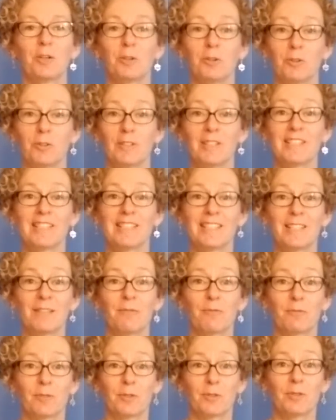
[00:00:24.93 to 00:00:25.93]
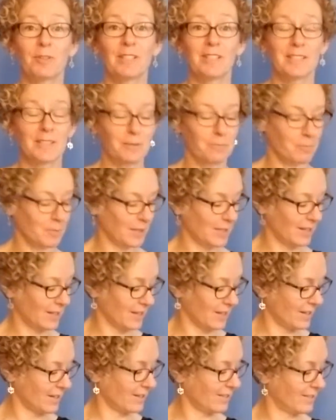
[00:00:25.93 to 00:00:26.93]
You can see food is a
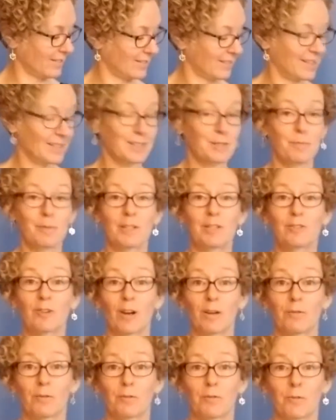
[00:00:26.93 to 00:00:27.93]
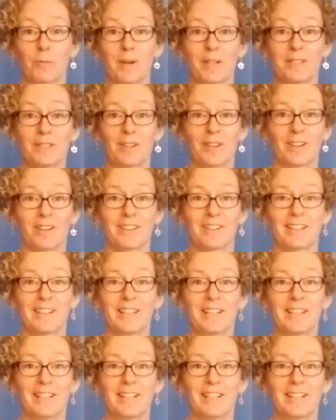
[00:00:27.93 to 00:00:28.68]
big driver for my dog.